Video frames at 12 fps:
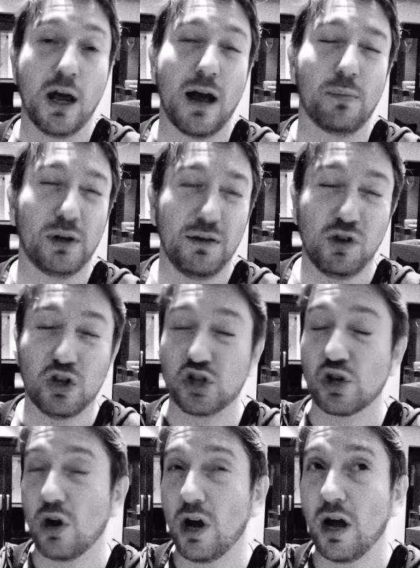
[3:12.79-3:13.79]
I believe you can
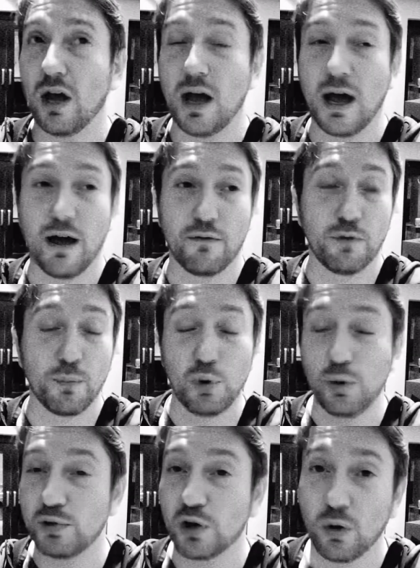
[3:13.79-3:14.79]
just go to uh,
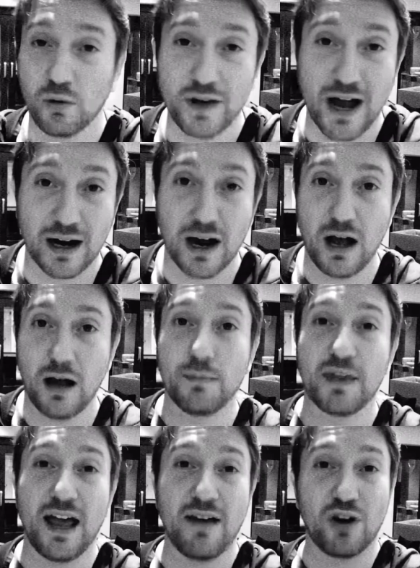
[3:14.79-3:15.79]

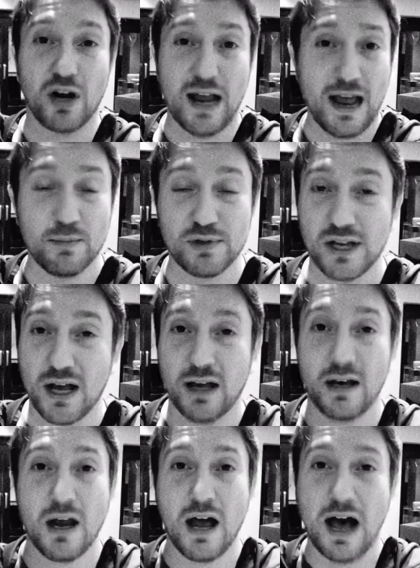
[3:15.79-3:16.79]
frompooptogold.com. They have it on Amazon.